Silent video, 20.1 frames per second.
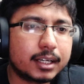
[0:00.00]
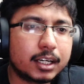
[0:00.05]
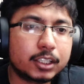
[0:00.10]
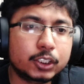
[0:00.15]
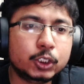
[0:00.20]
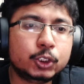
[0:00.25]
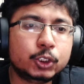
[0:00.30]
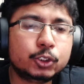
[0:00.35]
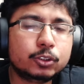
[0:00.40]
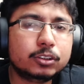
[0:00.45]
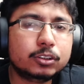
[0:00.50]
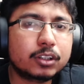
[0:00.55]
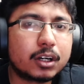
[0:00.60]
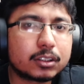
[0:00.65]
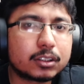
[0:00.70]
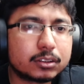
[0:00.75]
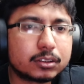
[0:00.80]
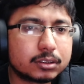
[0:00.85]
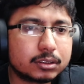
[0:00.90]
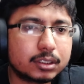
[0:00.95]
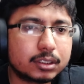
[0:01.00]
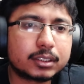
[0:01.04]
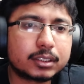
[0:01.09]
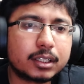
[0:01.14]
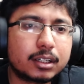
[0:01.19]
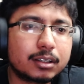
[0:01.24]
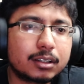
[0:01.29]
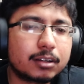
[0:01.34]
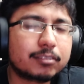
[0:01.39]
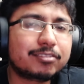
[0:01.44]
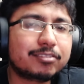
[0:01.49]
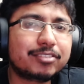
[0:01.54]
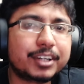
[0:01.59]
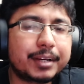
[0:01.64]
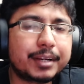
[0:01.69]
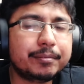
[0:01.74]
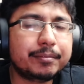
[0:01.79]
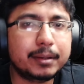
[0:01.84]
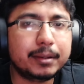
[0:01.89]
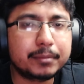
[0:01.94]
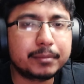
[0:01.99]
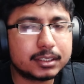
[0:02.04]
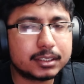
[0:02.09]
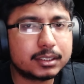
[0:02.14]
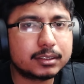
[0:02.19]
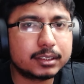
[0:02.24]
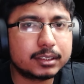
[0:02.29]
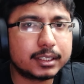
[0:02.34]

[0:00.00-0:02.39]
You should not turn on frame limit.